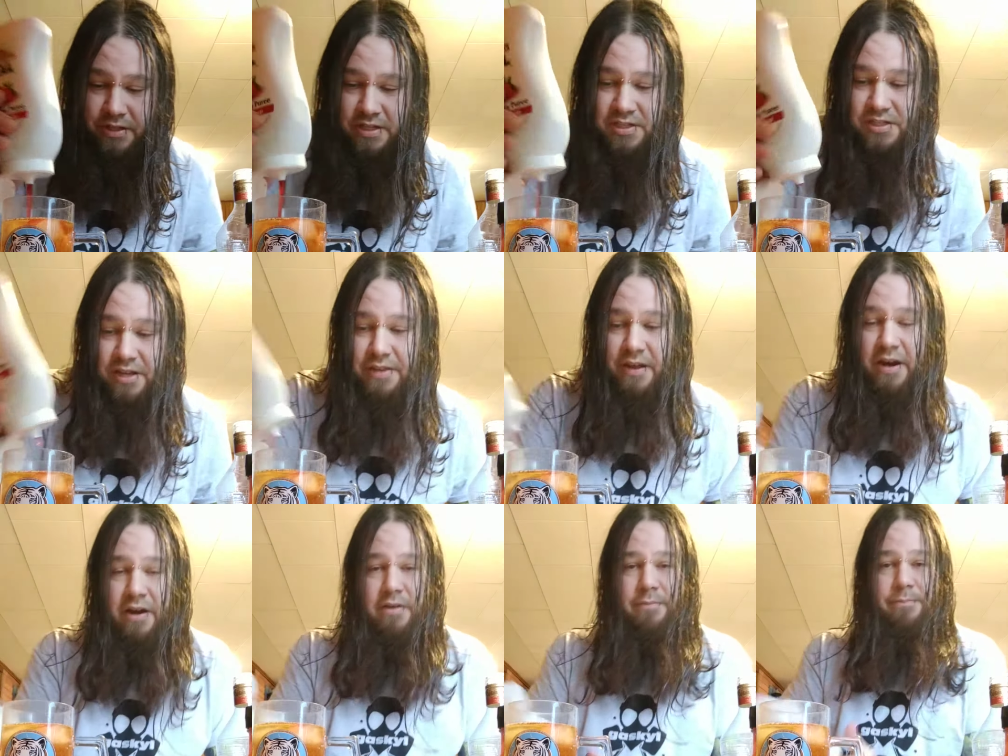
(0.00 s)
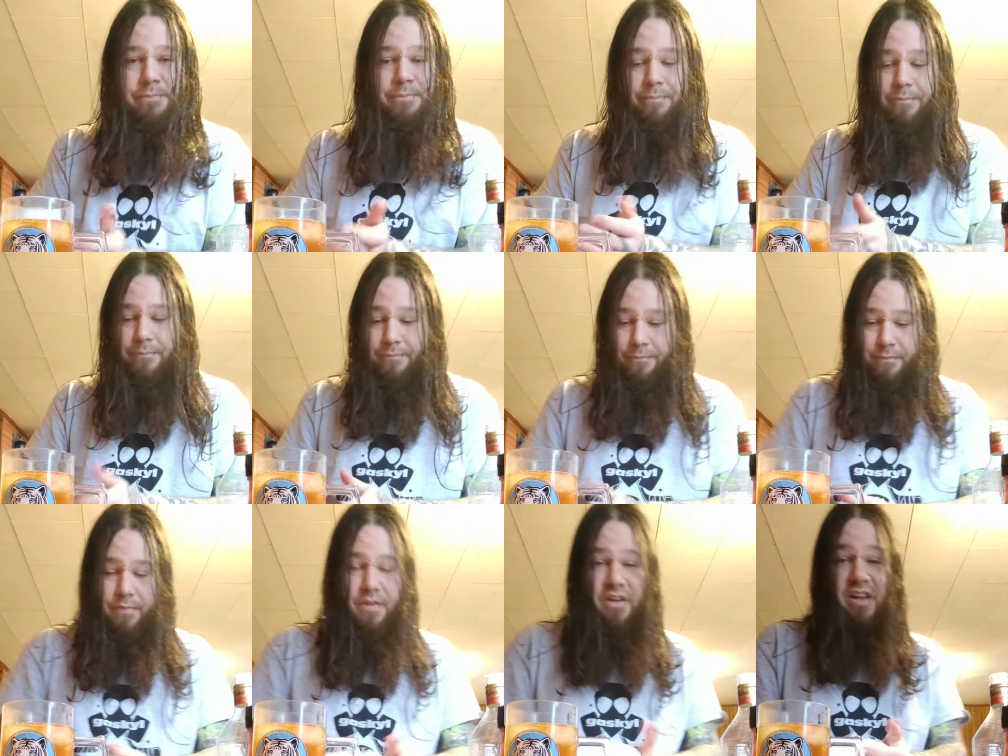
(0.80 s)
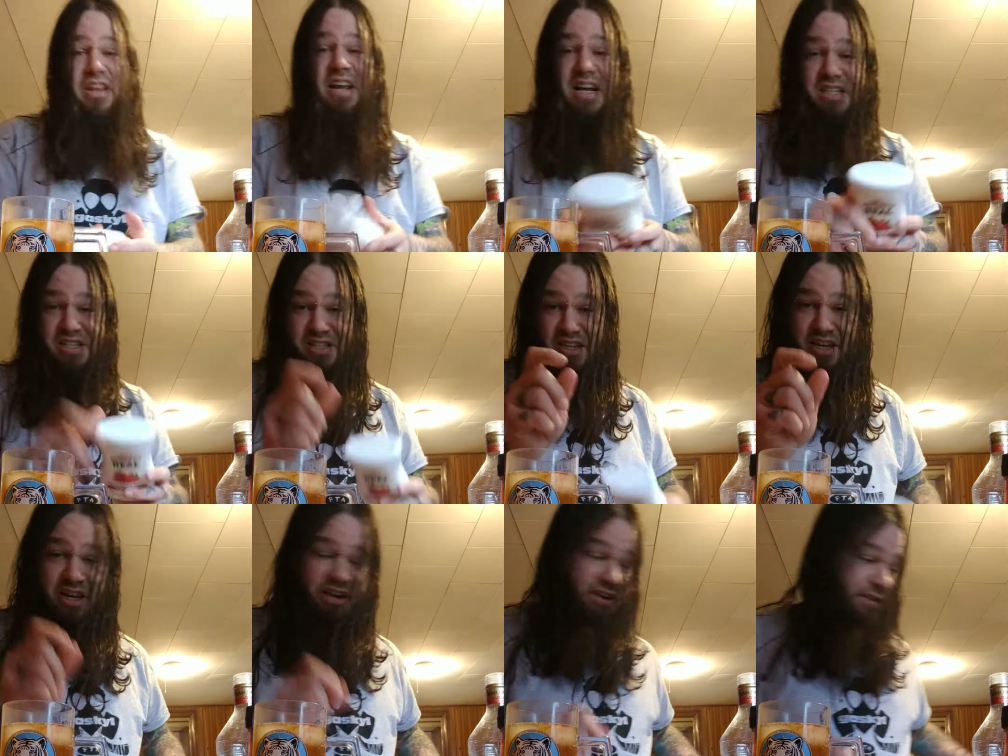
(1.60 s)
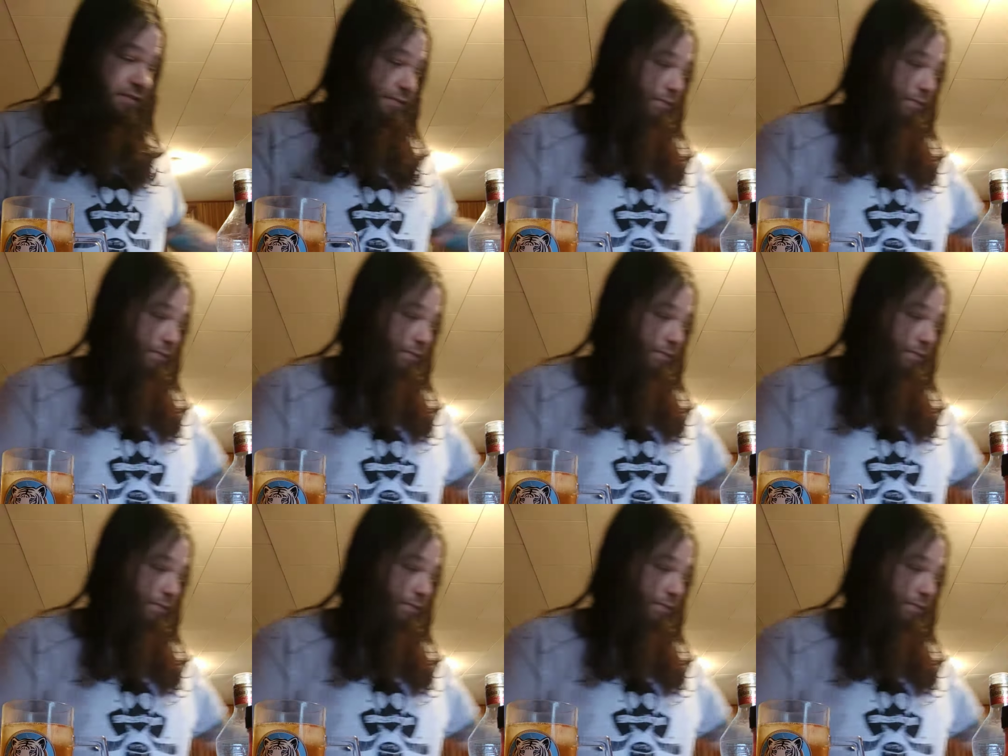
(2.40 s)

this in there, and that's the kicker.